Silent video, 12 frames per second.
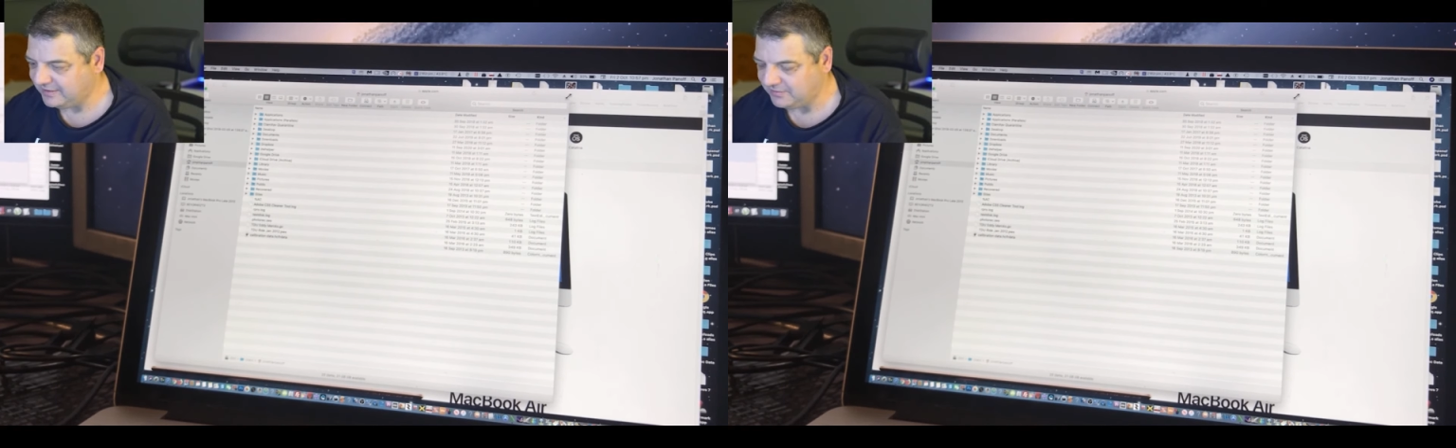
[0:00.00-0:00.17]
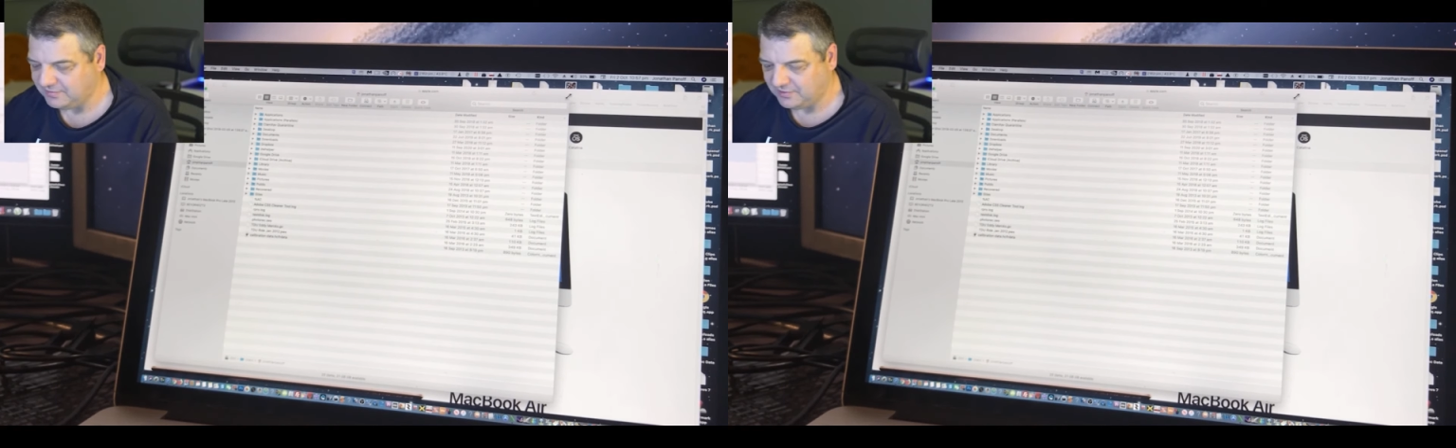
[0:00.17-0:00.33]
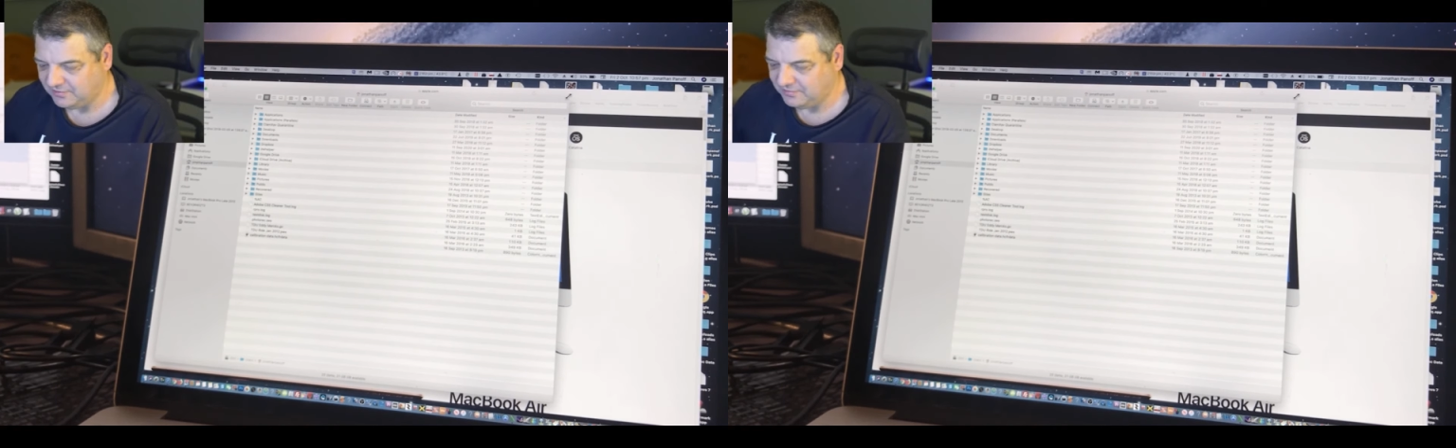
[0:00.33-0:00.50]
and you
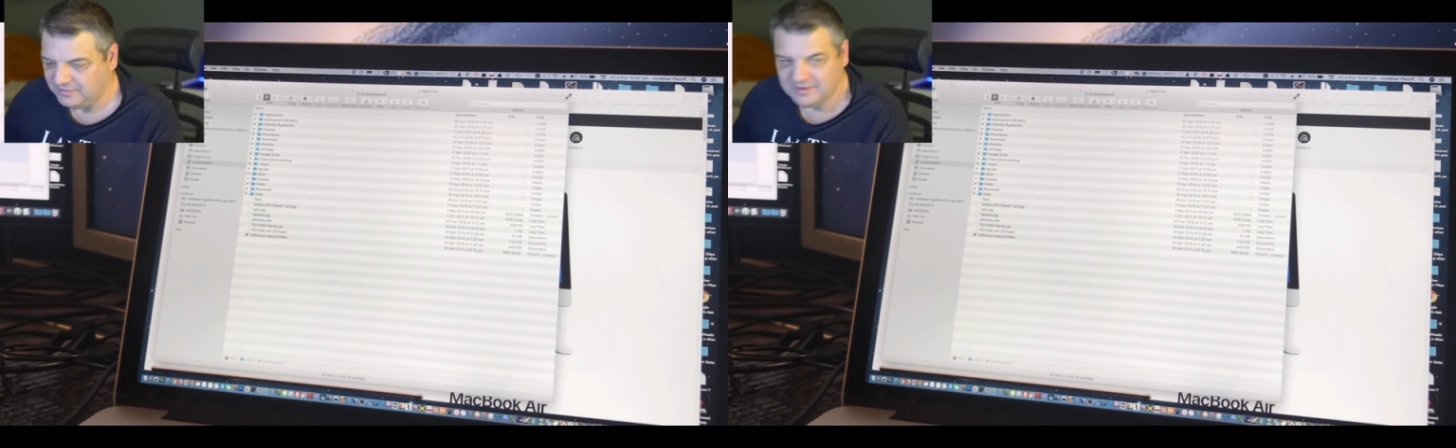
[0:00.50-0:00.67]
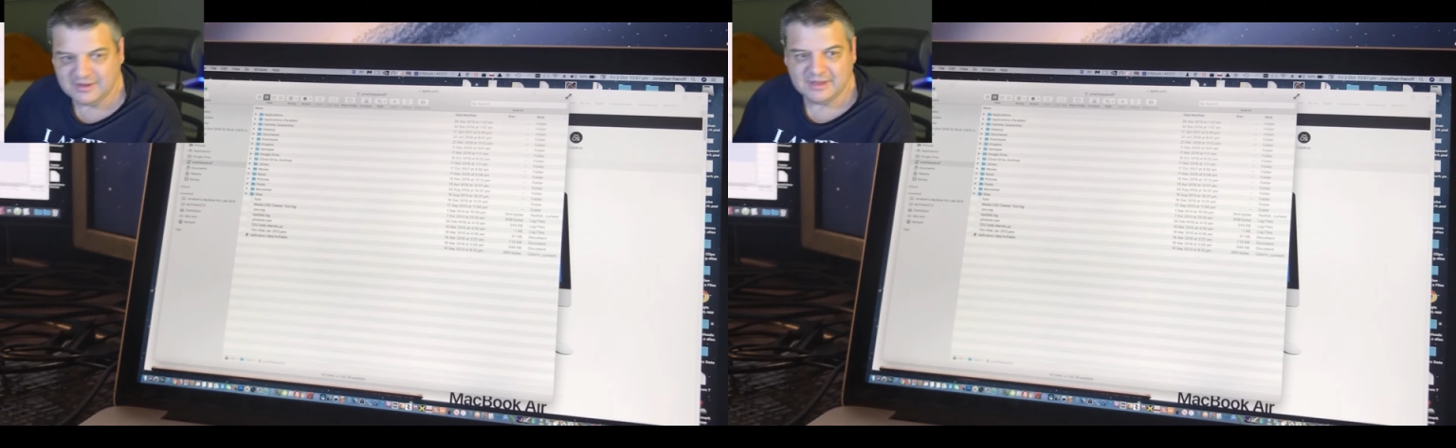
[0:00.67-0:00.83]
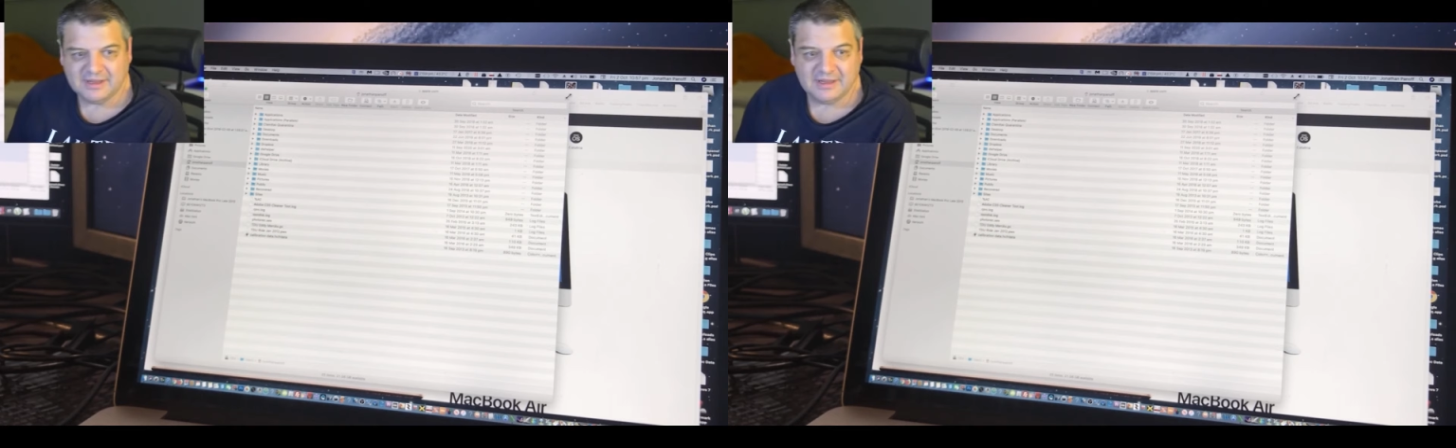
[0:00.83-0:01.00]
want
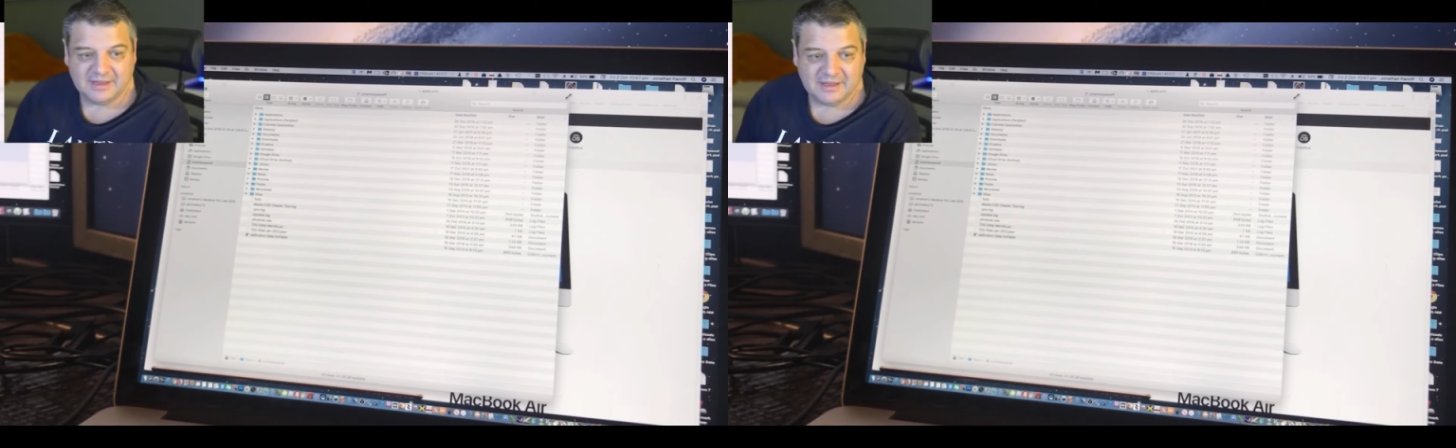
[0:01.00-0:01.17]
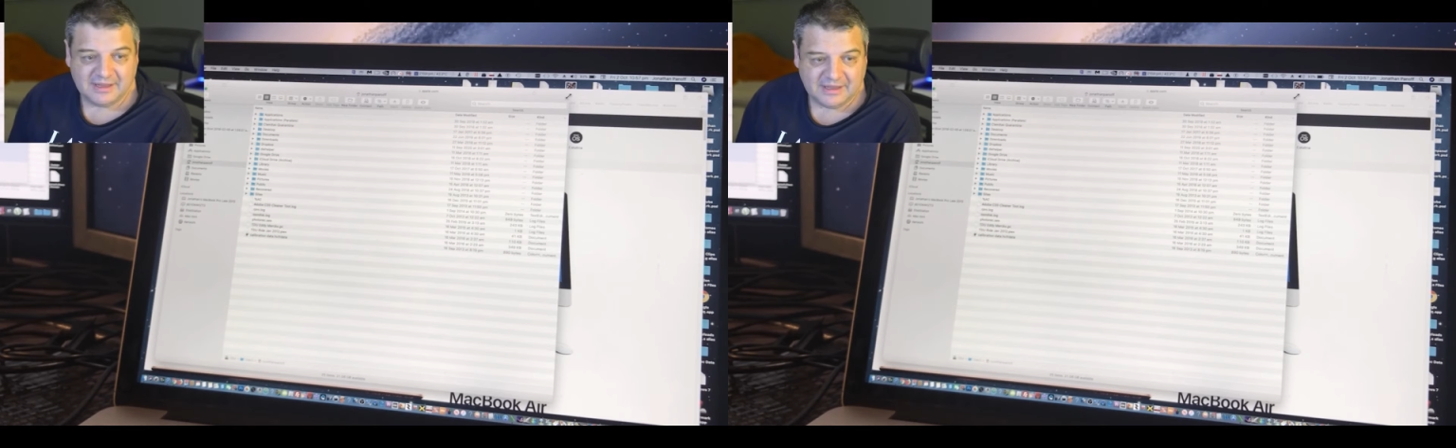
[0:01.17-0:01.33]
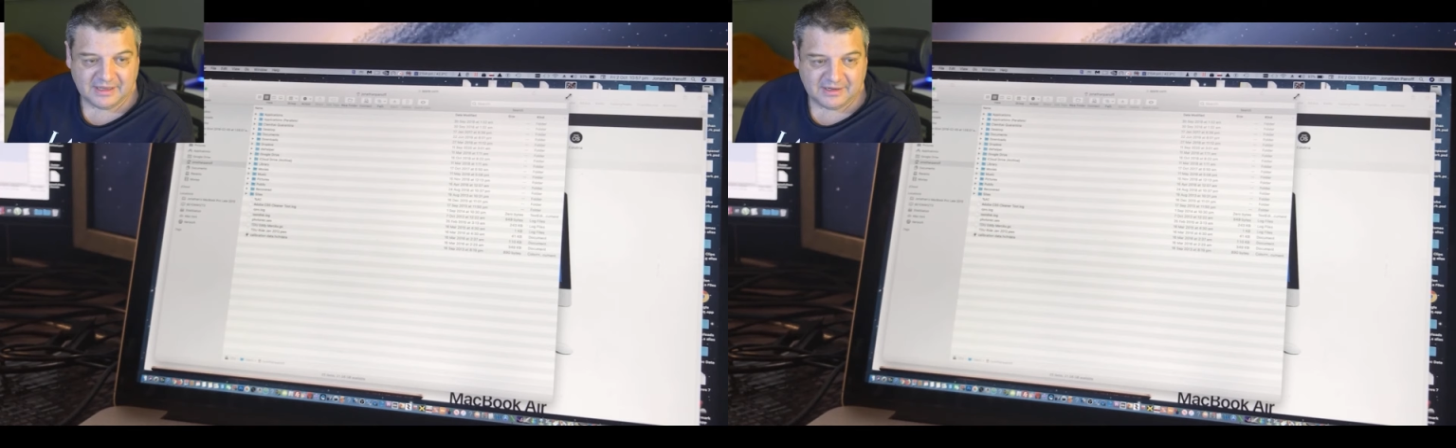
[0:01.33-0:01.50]

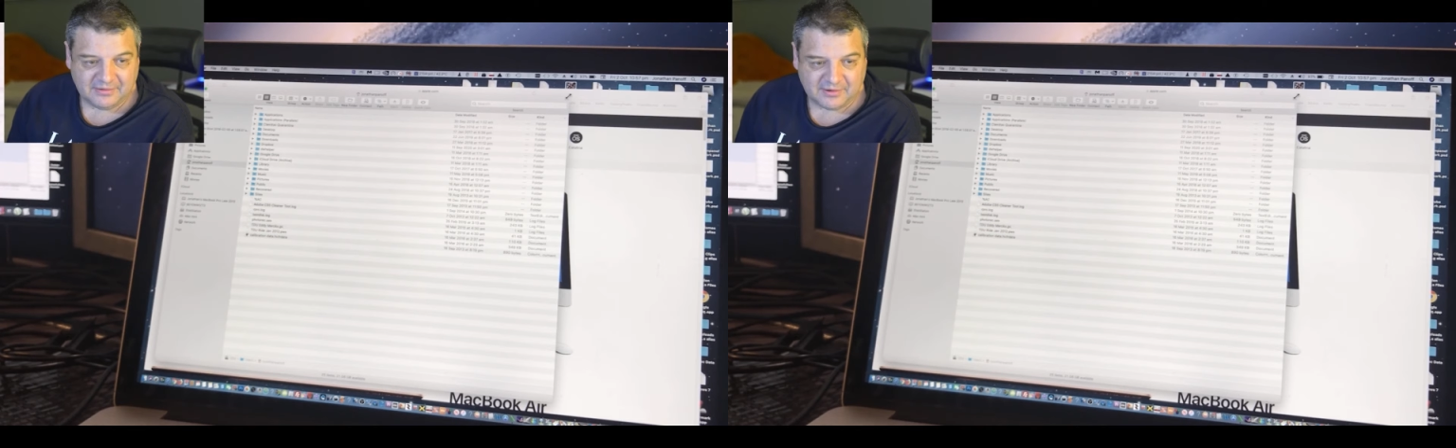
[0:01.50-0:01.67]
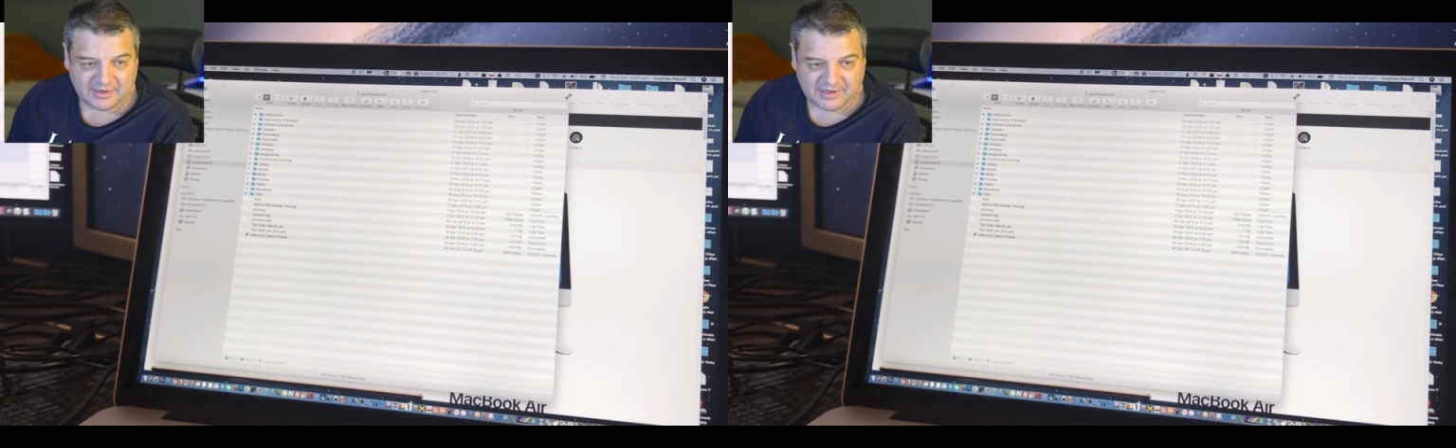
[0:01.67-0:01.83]
to